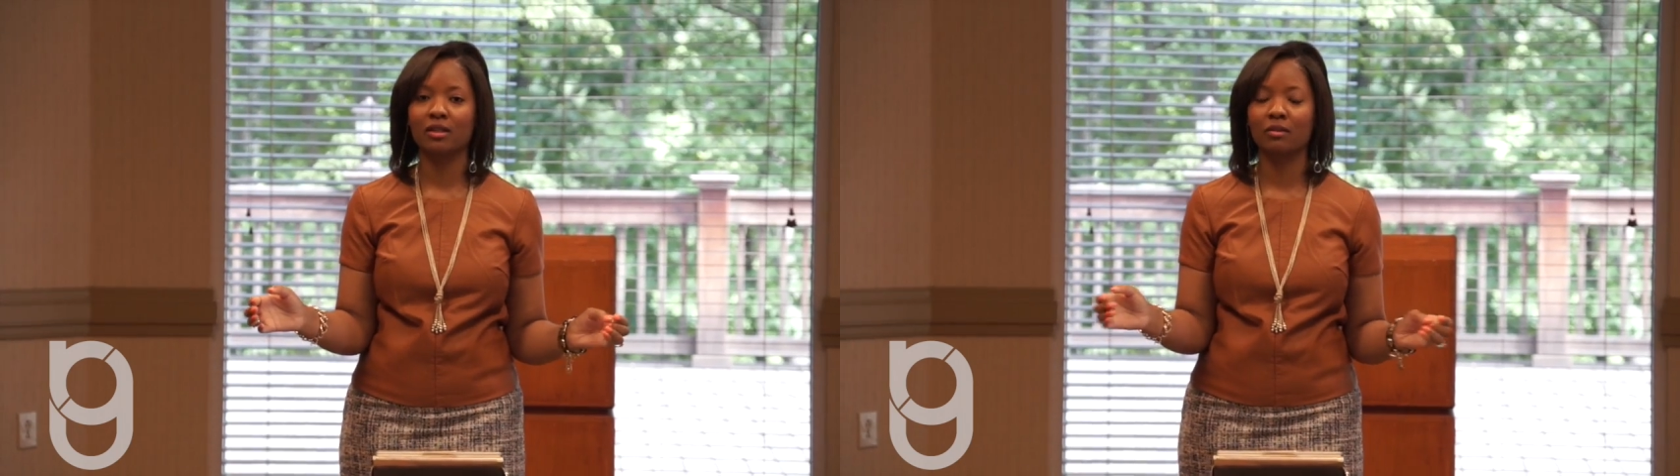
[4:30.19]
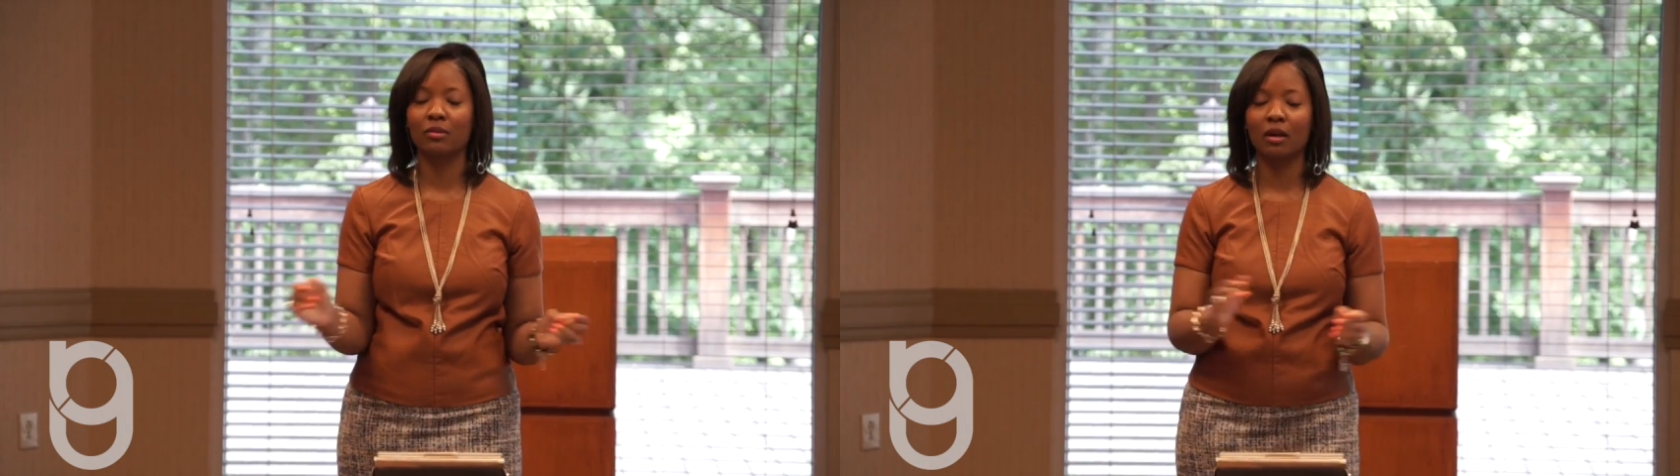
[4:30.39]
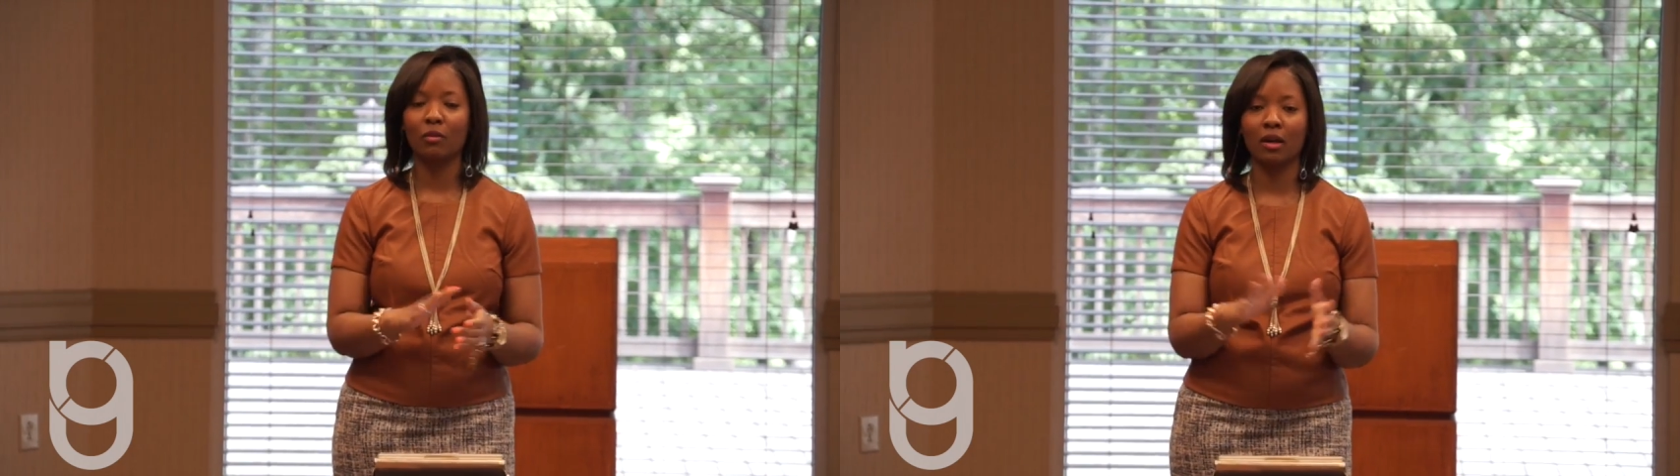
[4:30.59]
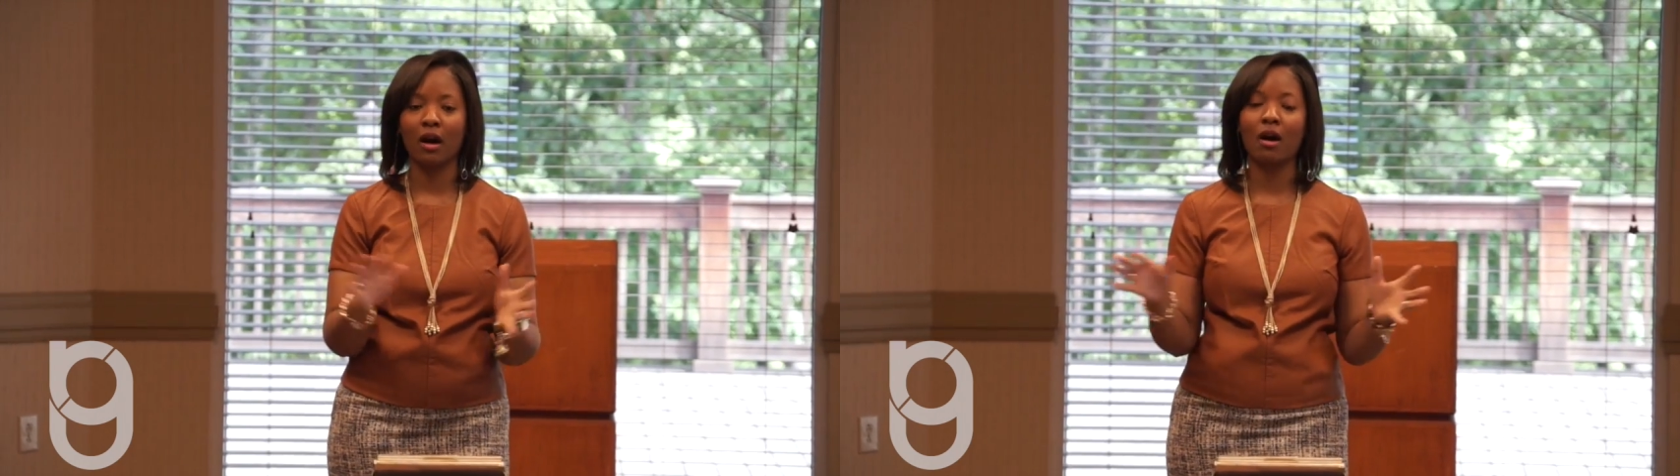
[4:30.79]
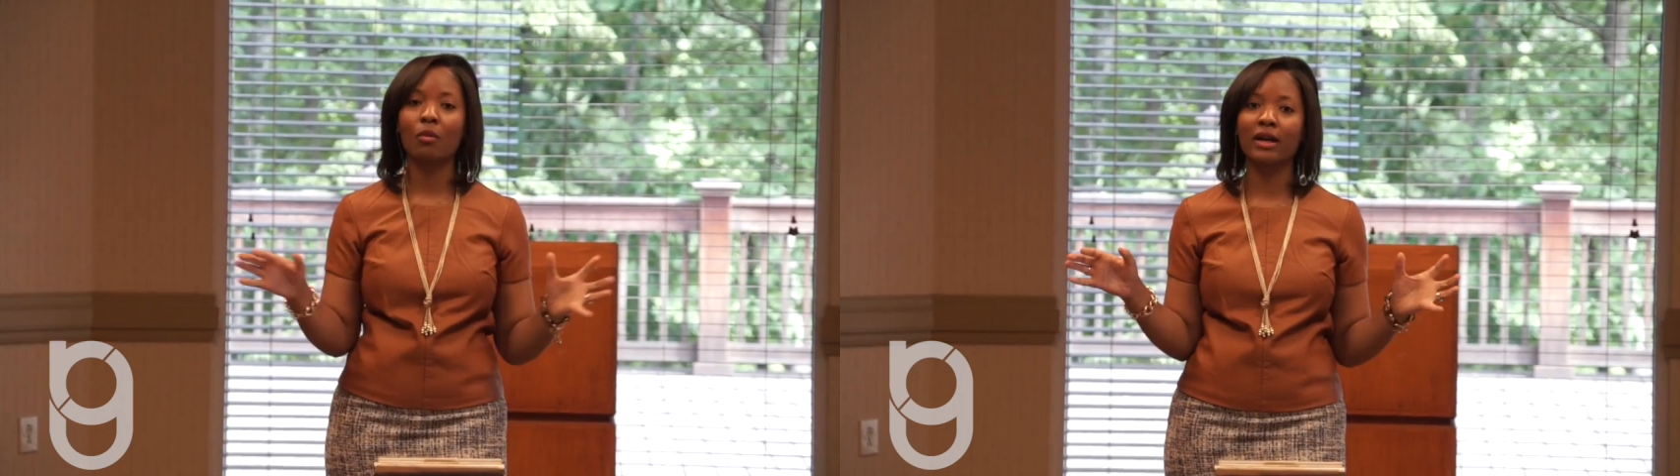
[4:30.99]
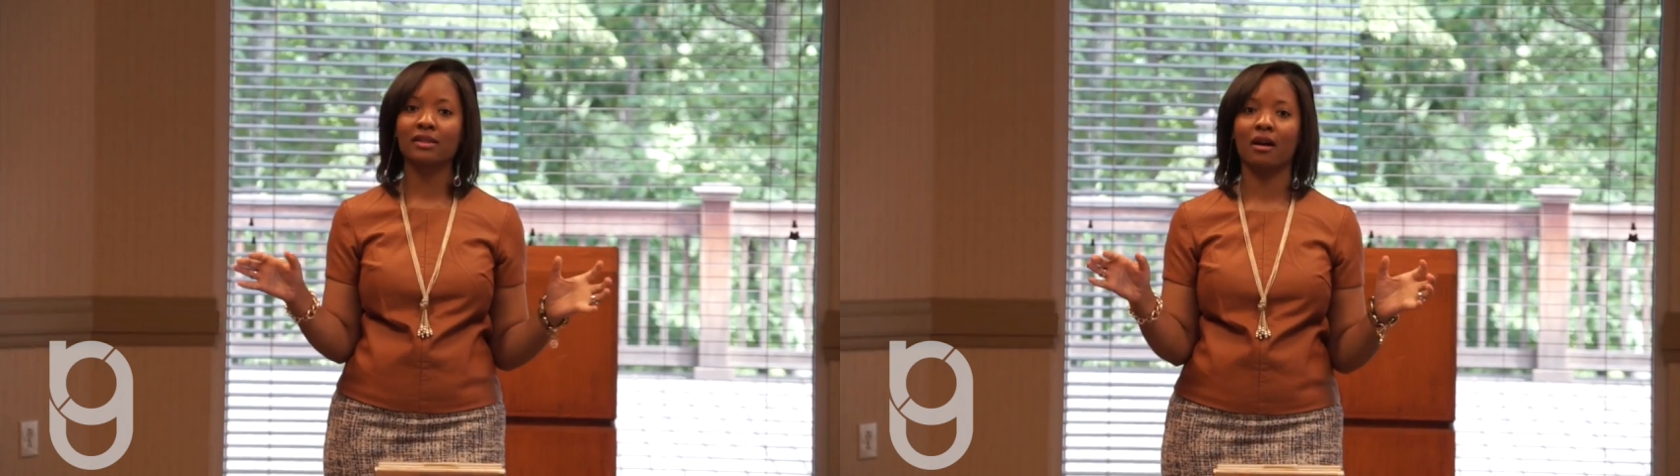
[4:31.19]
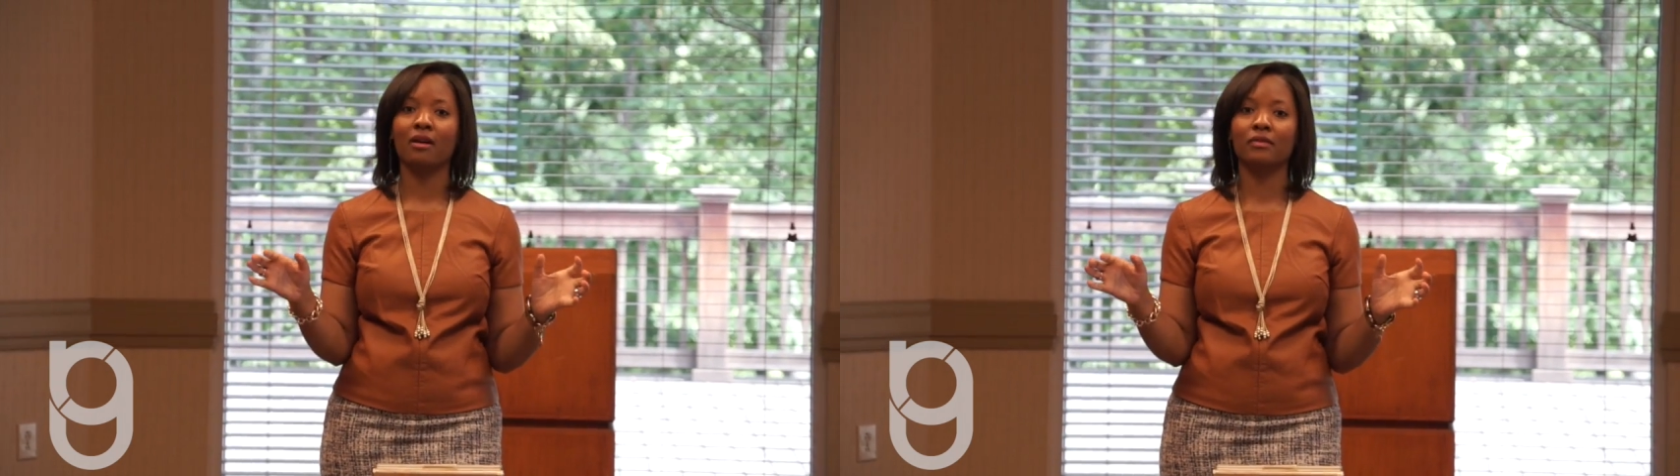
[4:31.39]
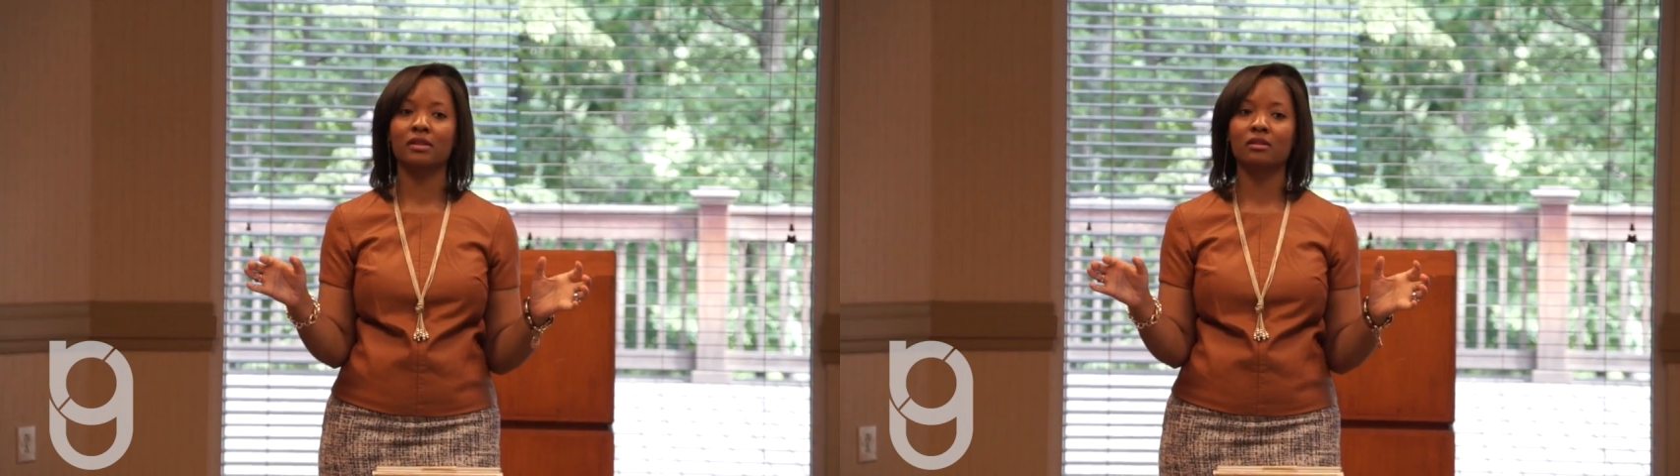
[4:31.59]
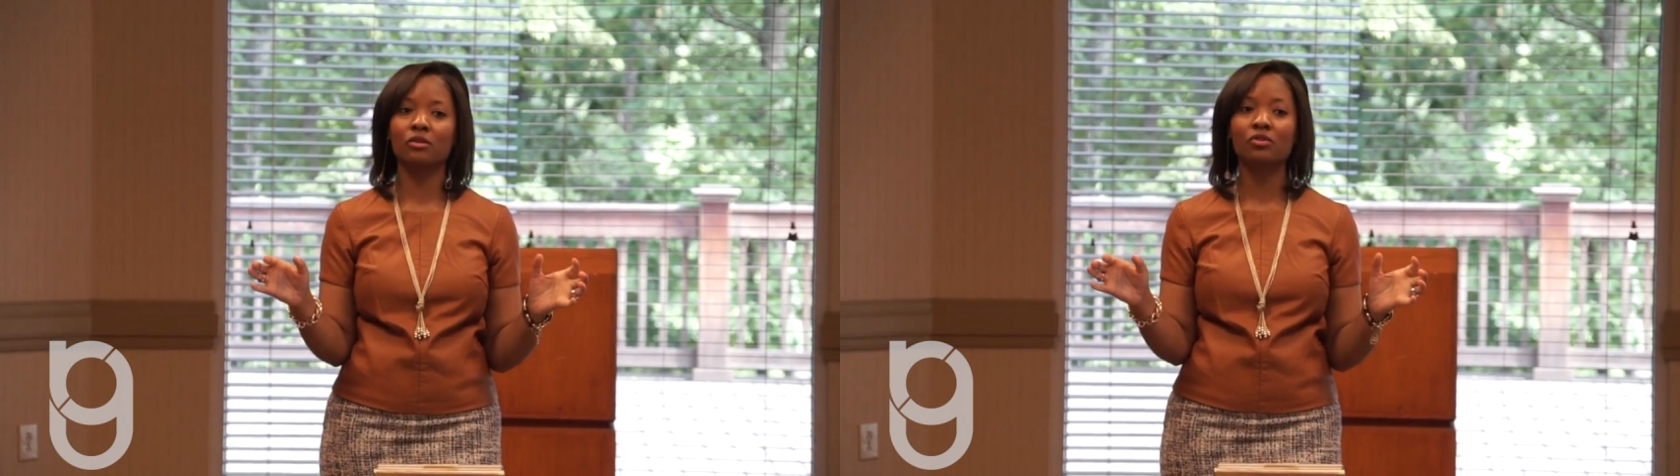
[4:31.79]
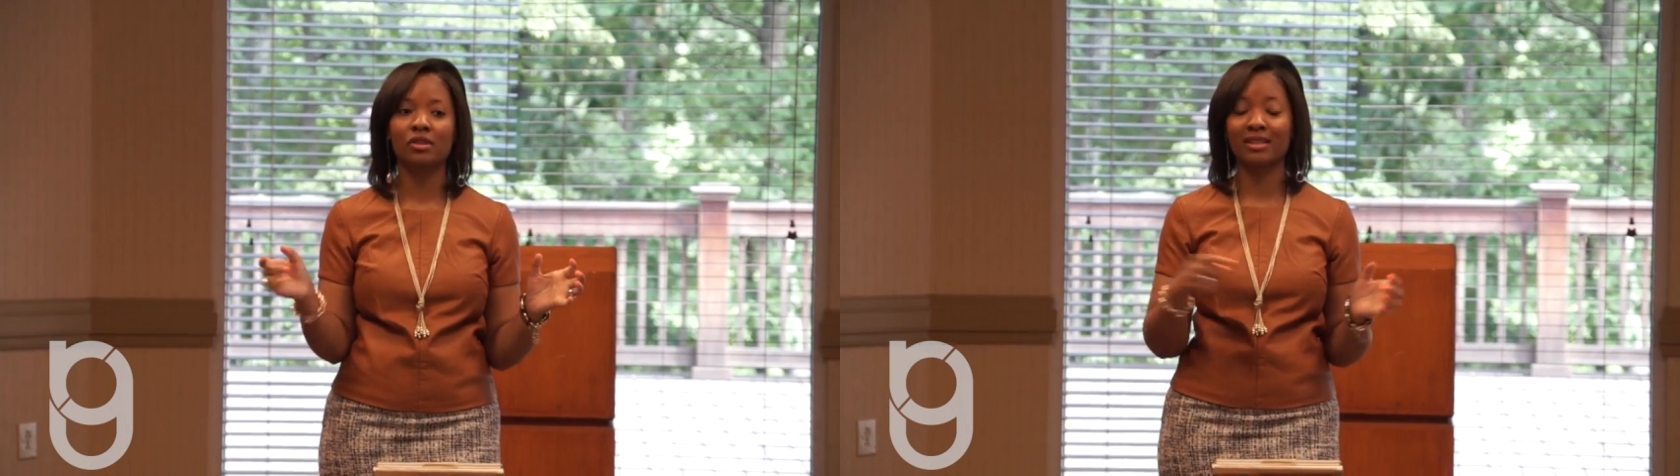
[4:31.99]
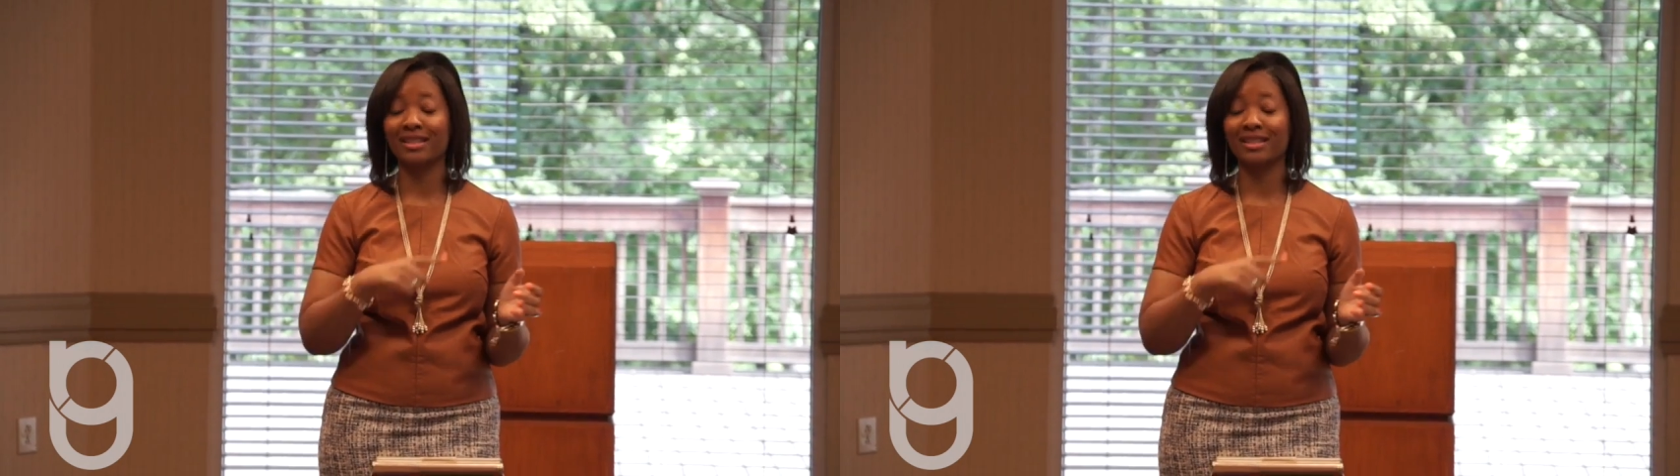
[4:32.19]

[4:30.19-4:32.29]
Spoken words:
And so we don't want to always offer solutions.